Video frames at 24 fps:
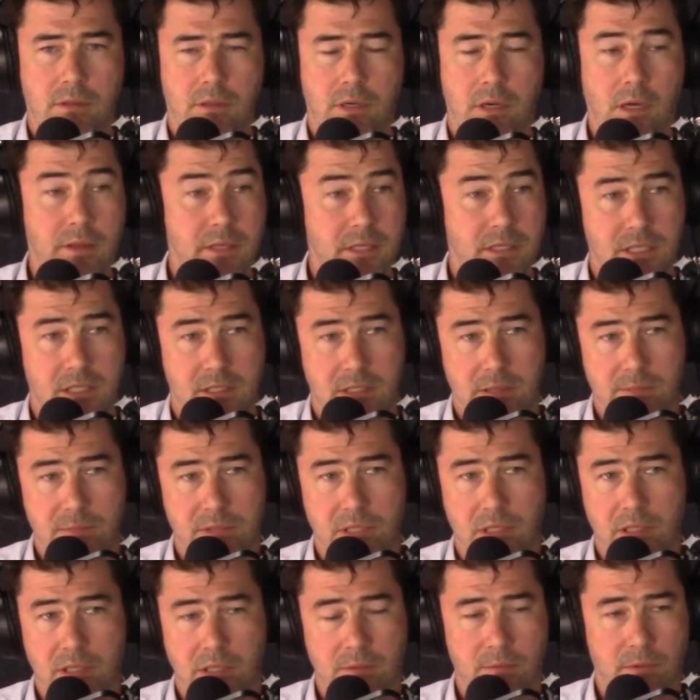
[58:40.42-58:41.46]
other systems
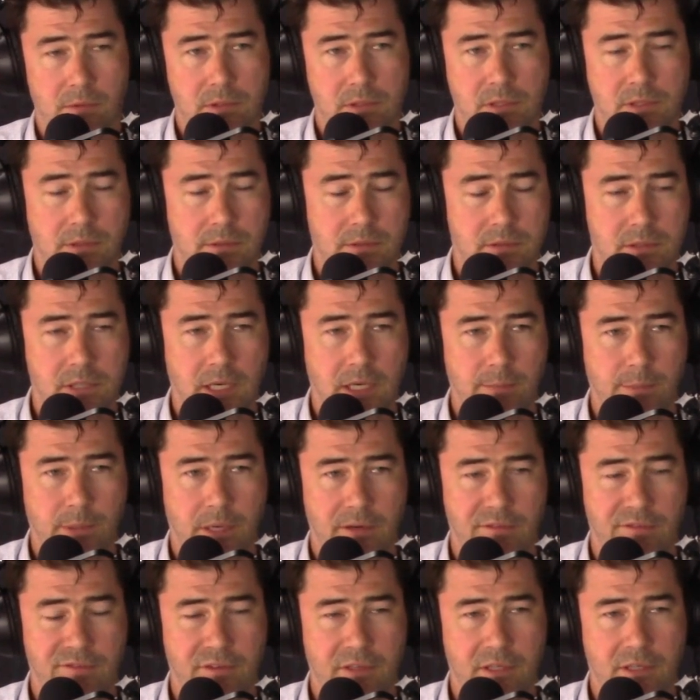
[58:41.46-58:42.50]
that you want to take
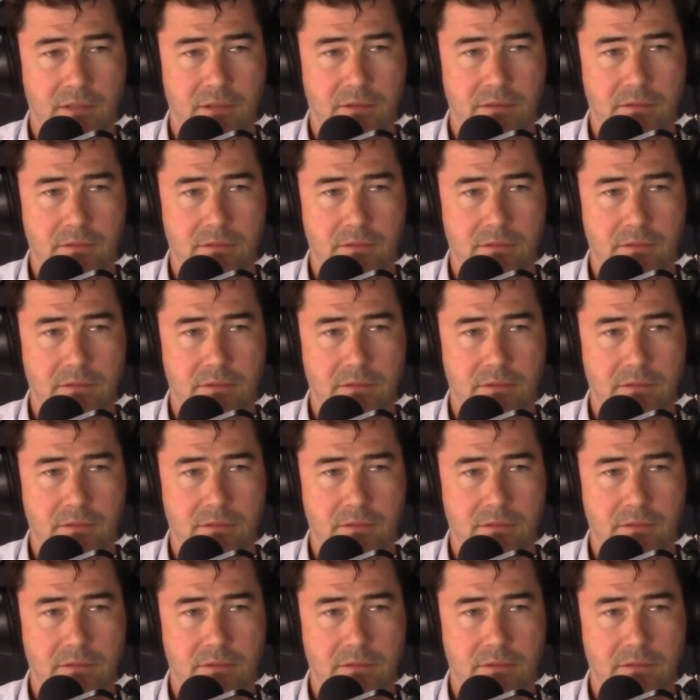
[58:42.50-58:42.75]
benefits